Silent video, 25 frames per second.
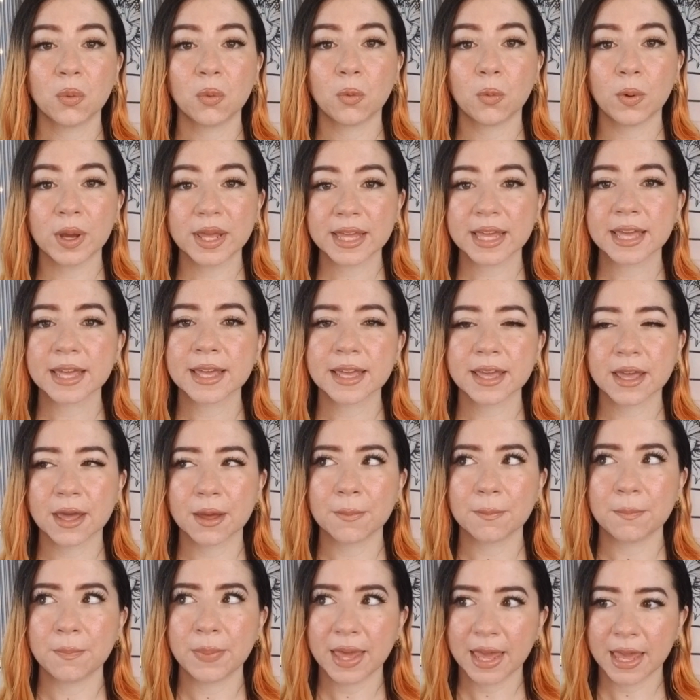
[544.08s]
We can
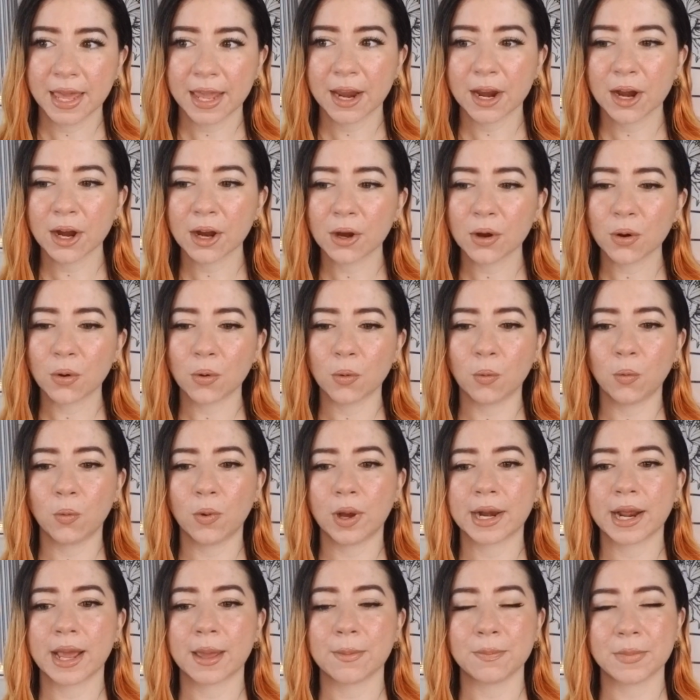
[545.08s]
compare
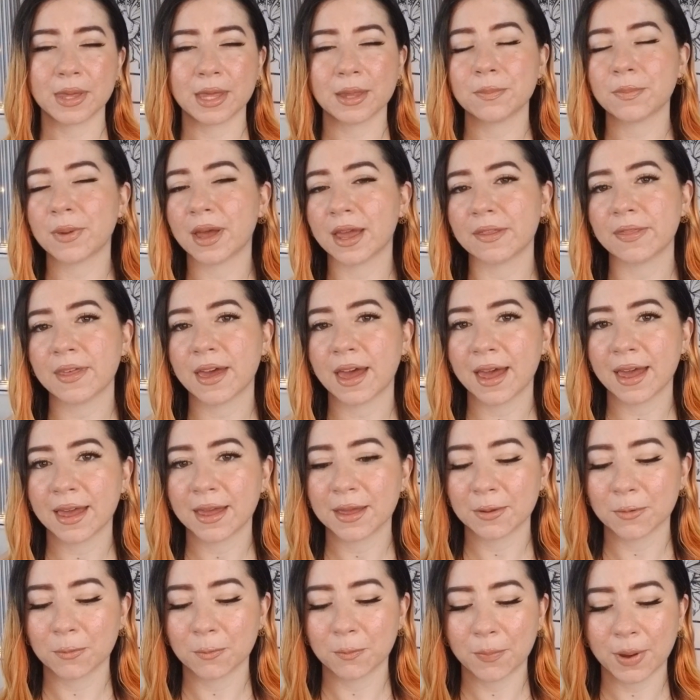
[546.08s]
what I mean by
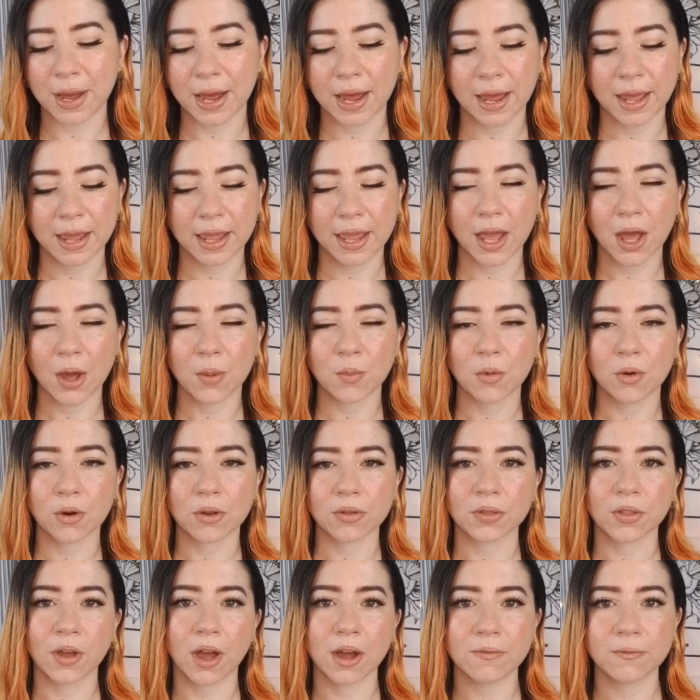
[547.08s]
that, by a more
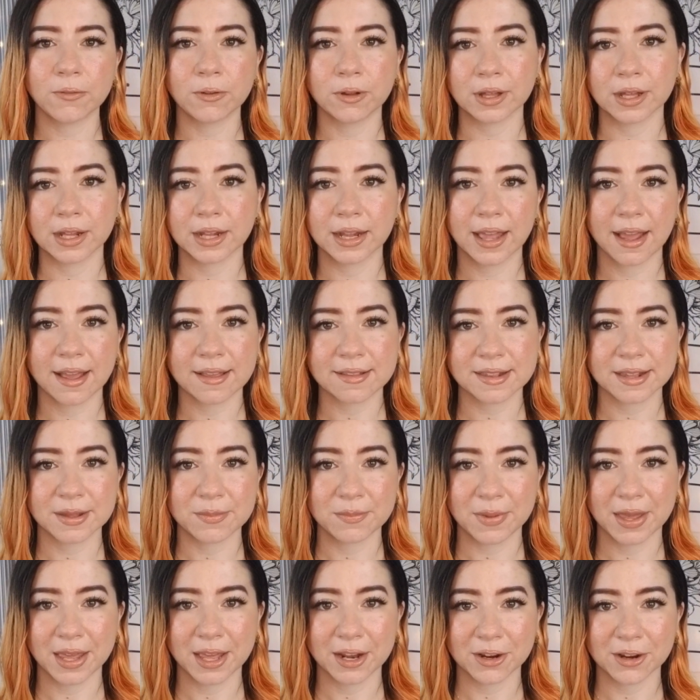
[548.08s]
thoughtful and classy
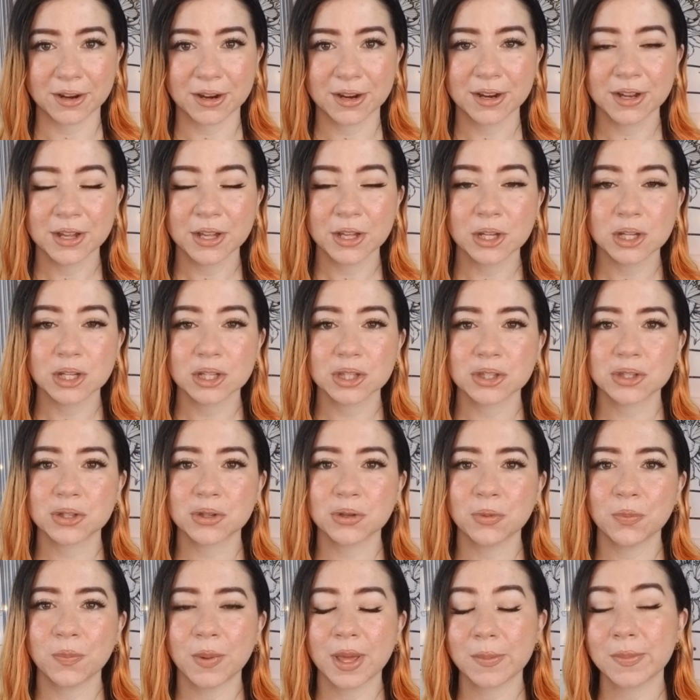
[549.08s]
manner,
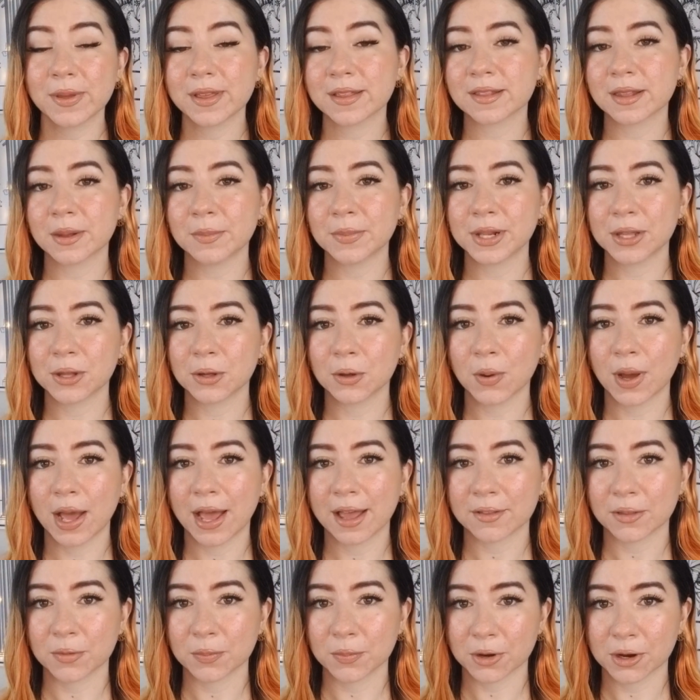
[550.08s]
to maybe somebody who
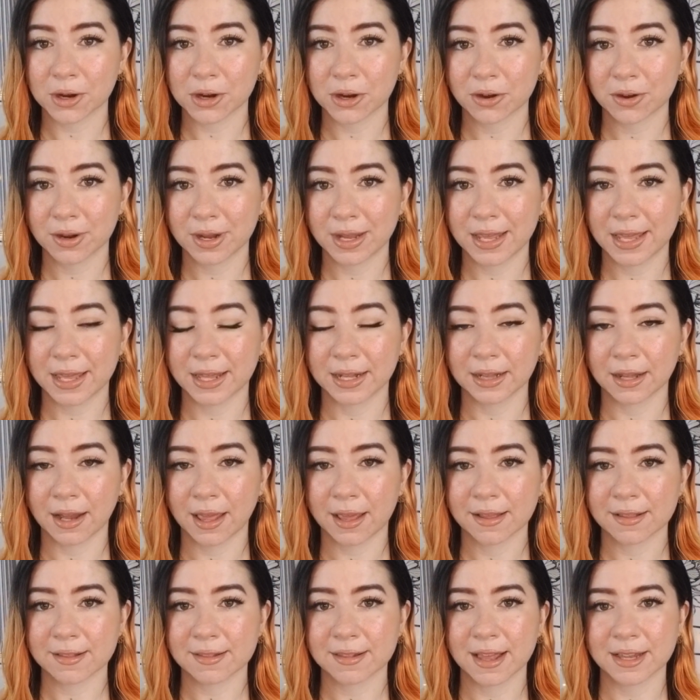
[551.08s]
has Mercury in
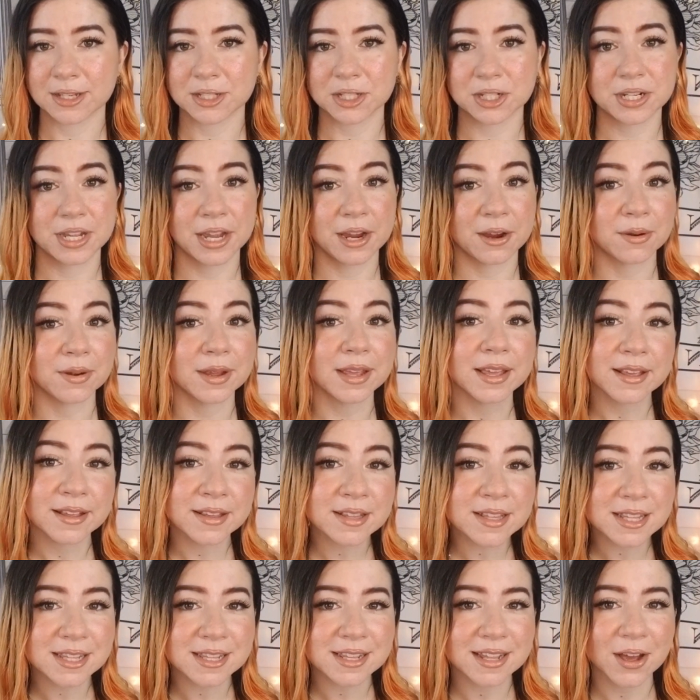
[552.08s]
like
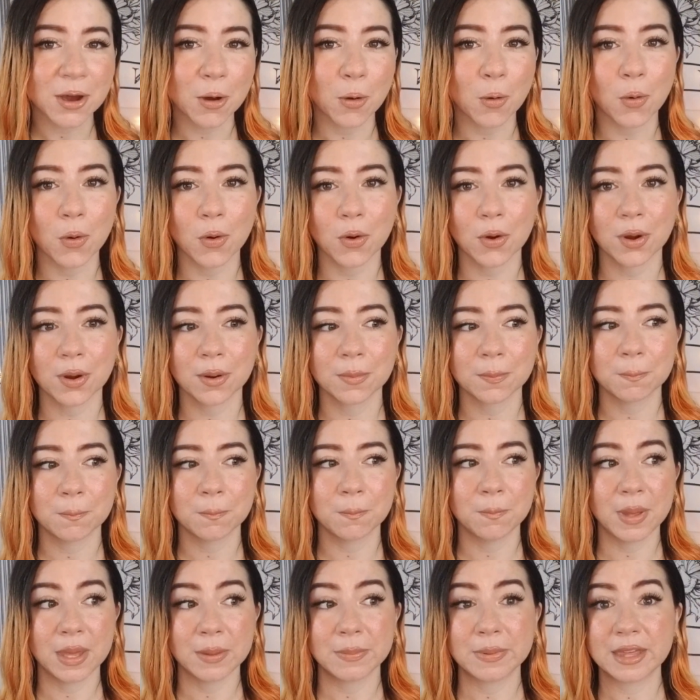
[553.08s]
Sagittarius or
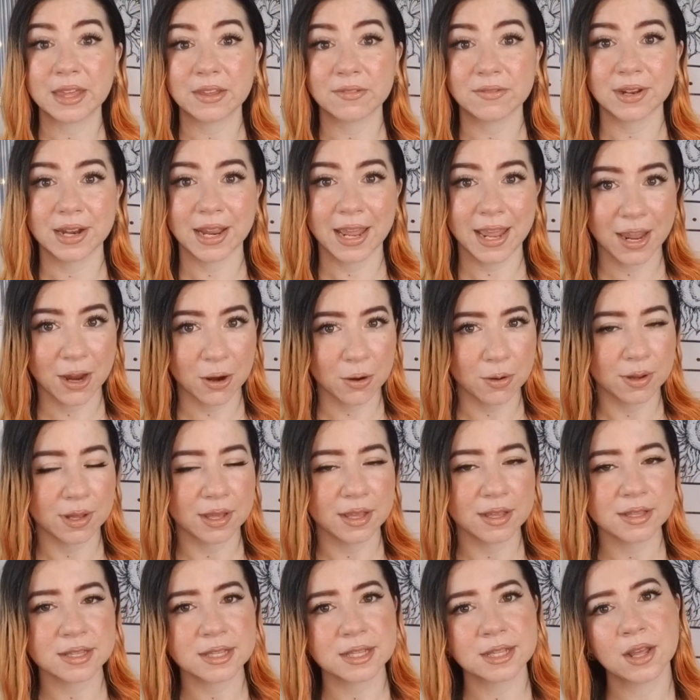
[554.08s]
maybe even
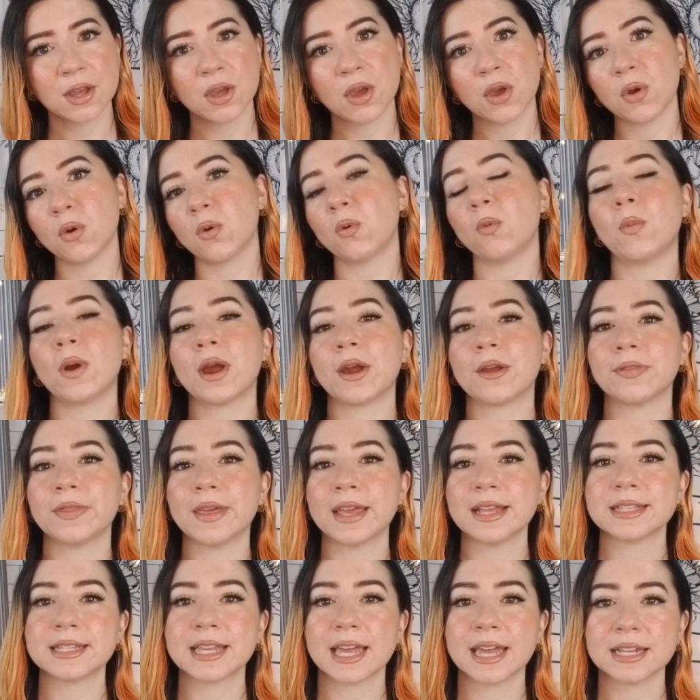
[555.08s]
Aries, where
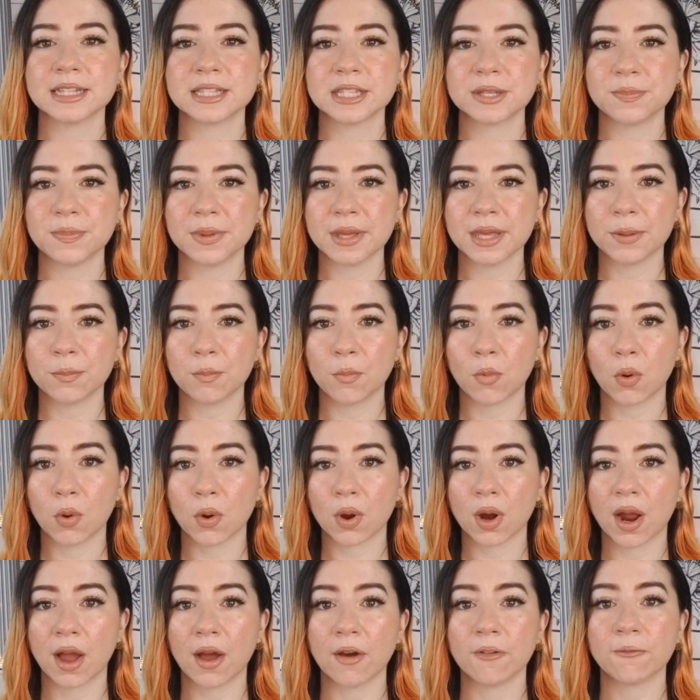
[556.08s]
they tend to be
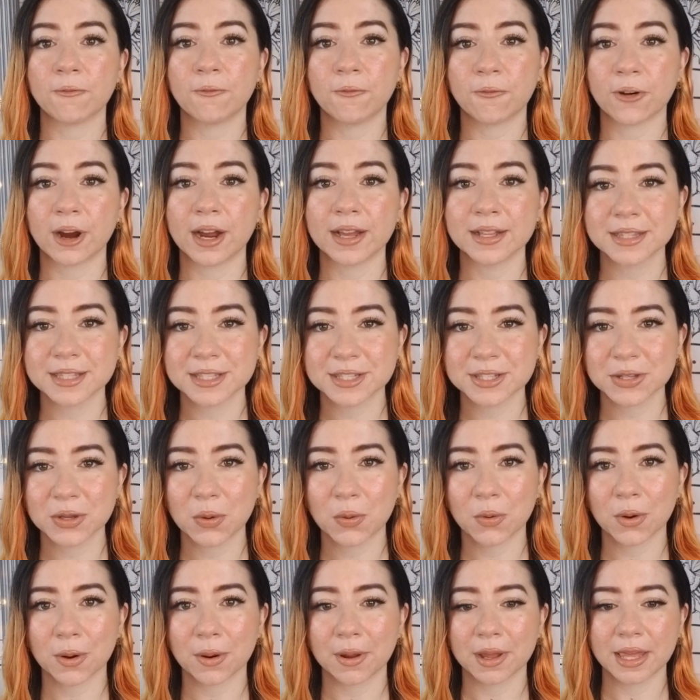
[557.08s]
more upfront
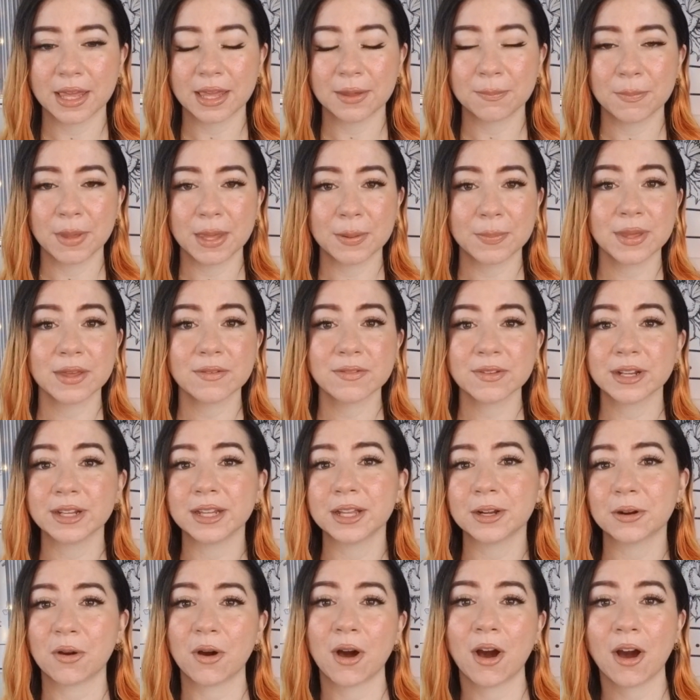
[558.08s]
or maybe even a
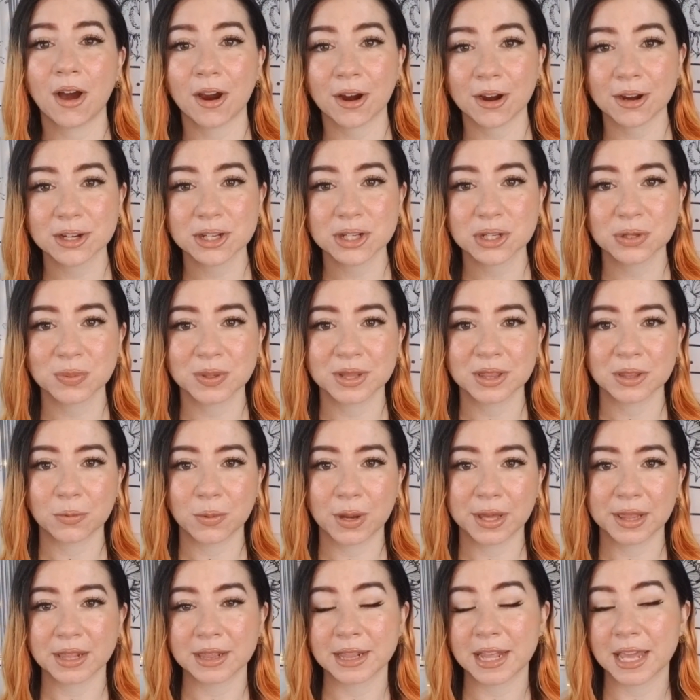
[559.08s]
little harsh with the
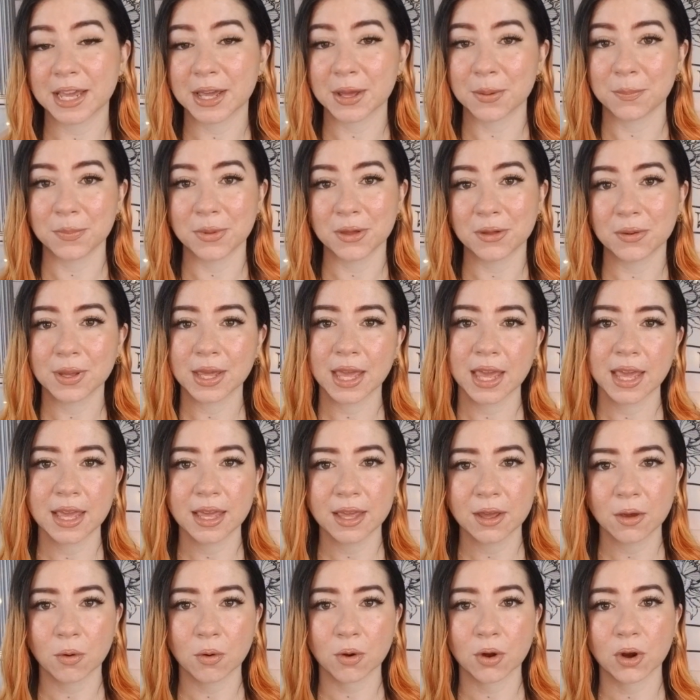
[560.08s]
way that they
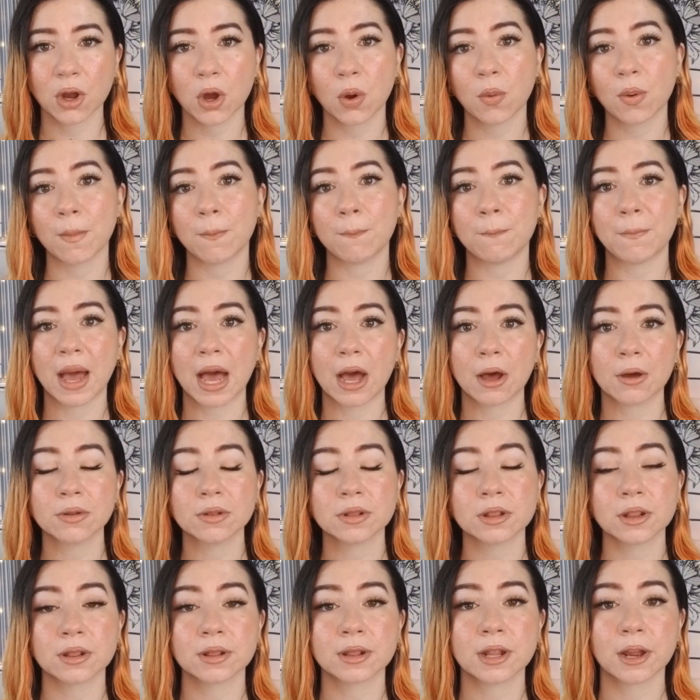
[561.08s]
communicate or go
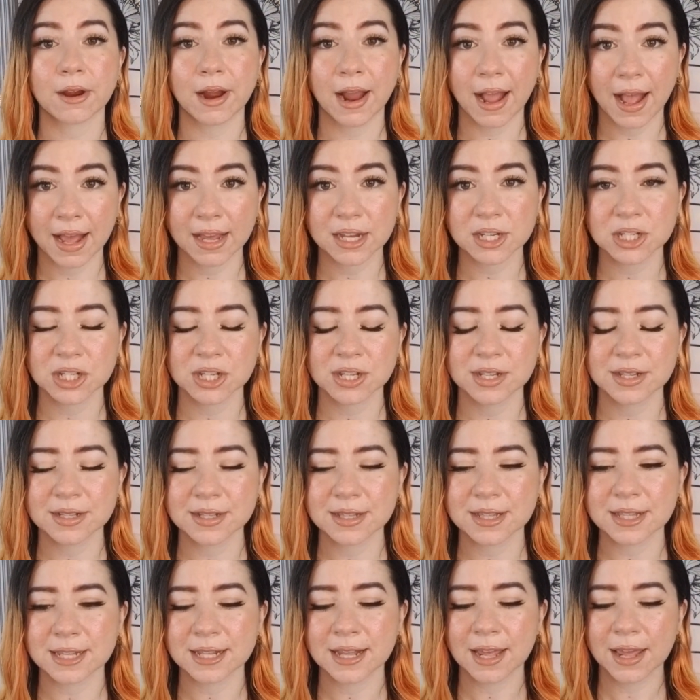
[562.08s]
about their
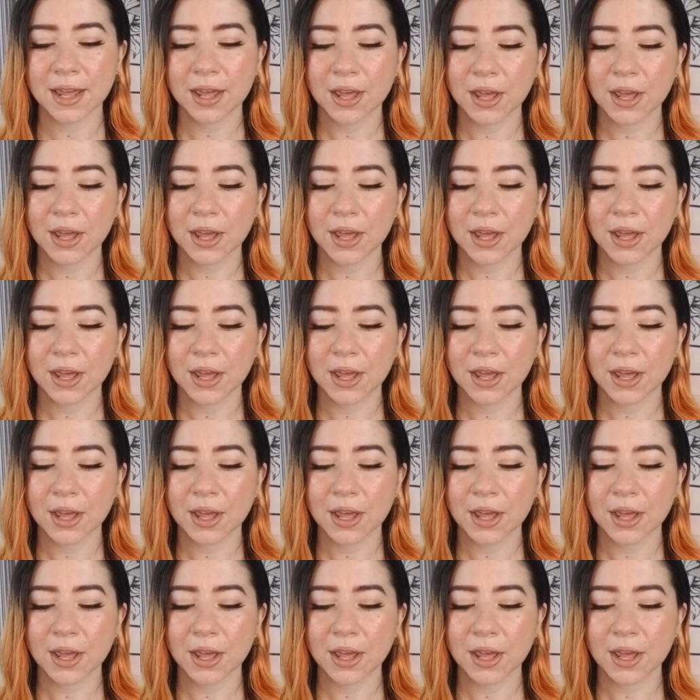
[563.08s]
actions.